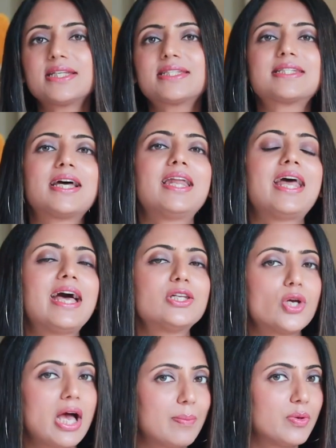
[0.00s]
it's done and
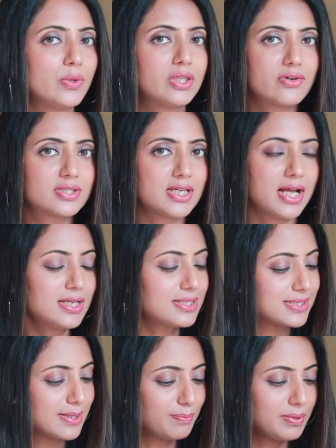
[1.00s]
you're happy with the results,
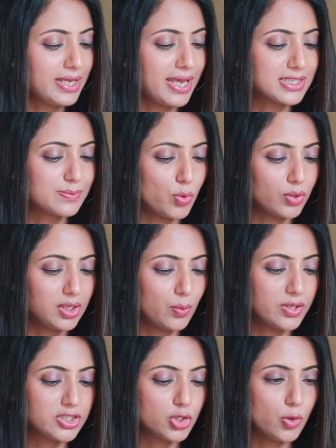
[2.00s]
simply export the
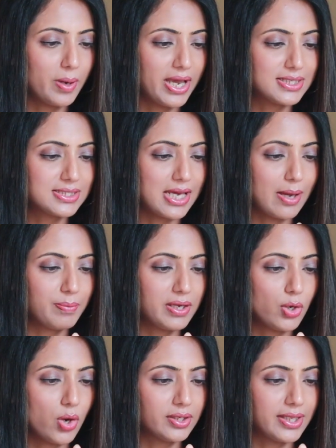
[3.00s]
video by
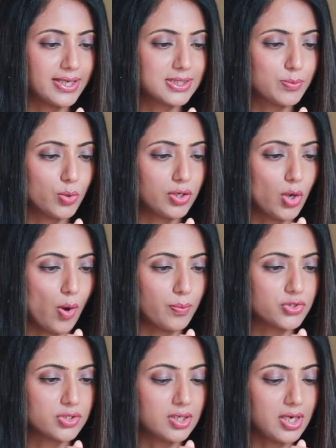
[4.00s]
tapping on the export
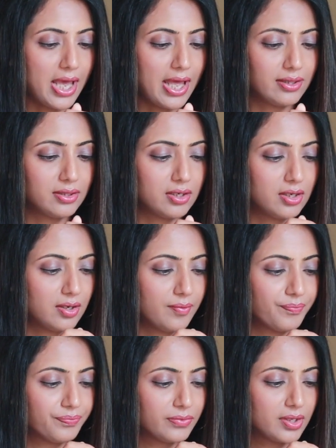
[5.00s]
option at the
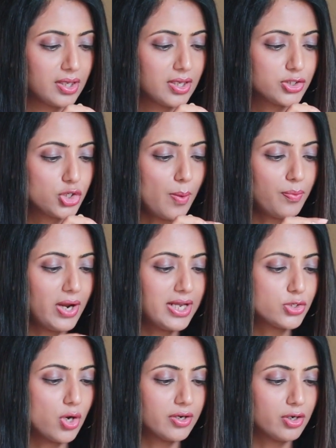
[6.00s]
top
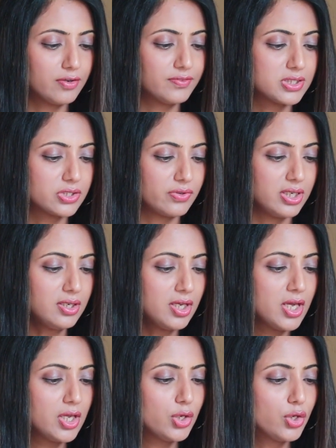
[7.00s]
right corner of the screen.
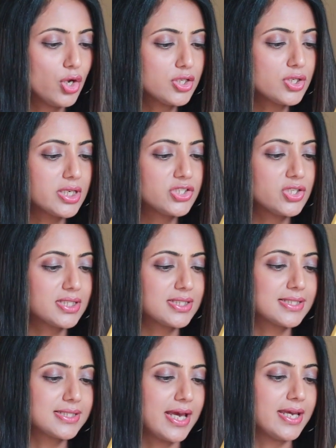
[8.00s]
You can also adjust
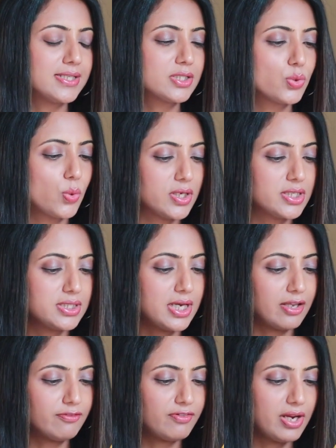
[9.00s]
the size, quality
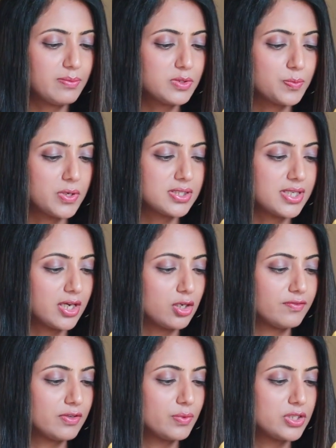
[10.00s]
and frames per
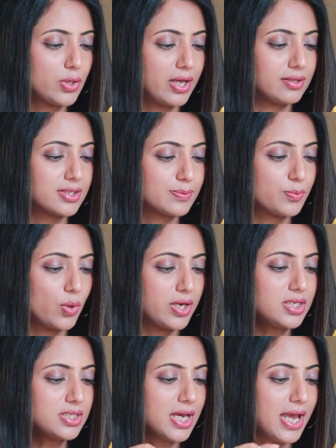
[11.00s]
second of the video at this
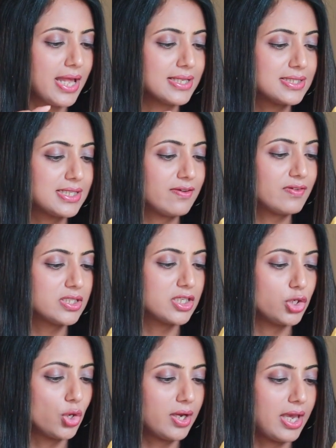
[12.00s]
point and save it
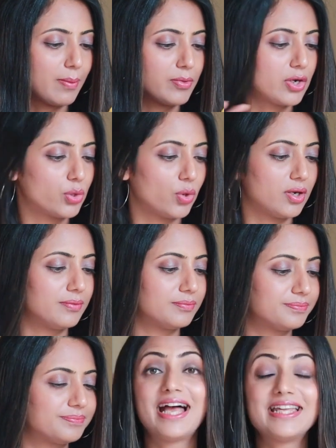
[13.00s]
in your camera roll.
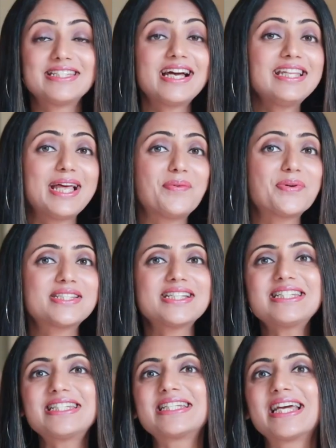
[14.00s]
And yeah, that was
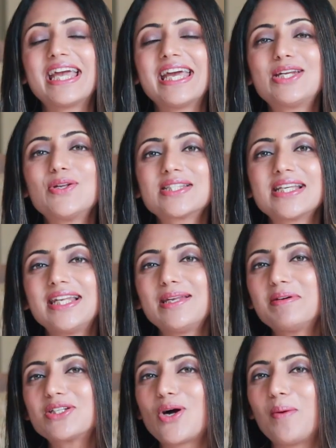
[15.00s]
it. It looks a
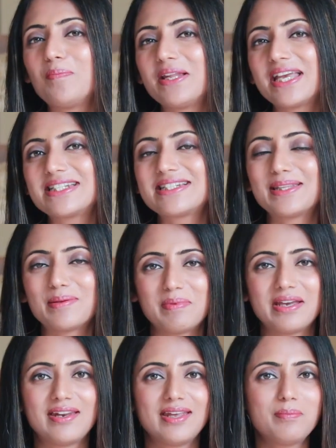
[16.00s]
little bit complicated in the
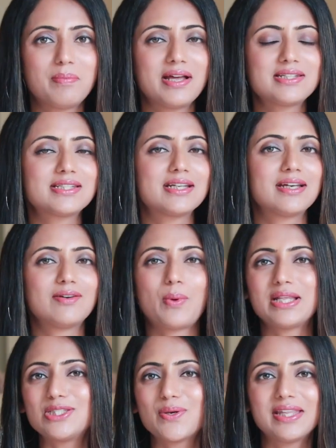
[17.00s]
beginning, but
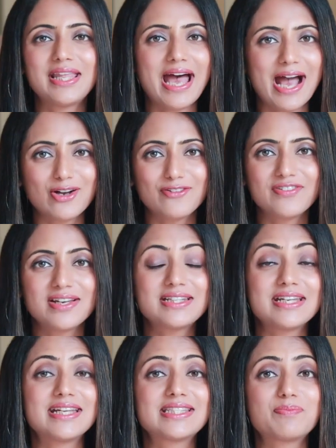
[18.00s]
once you get the hang of
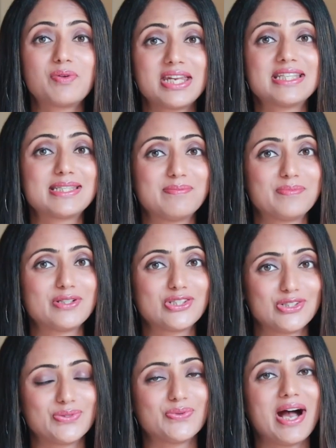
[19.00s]
it, it's pretty simple
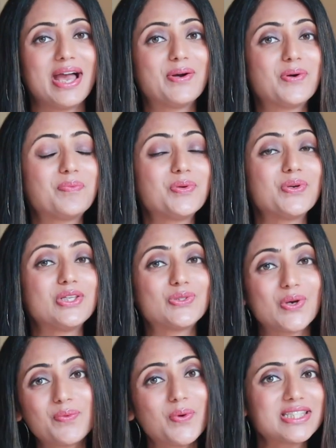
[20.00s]
to do. I hope you
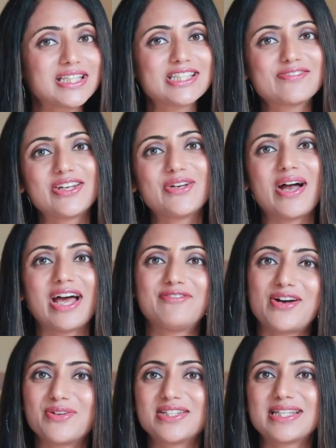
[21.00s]
enjoyed watching this video and
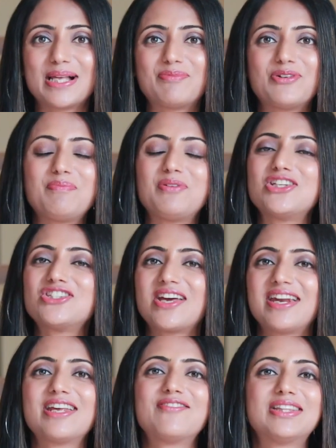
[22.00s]
found it helpful. Please
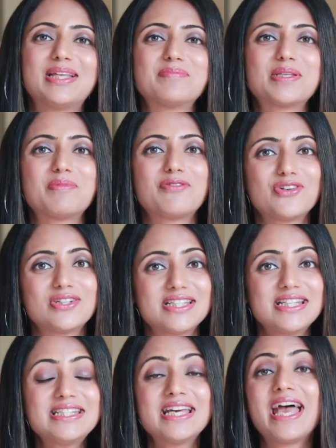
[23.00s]
share and give a thumbs up if you
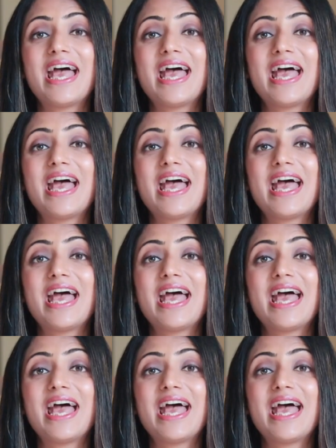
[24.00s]
did.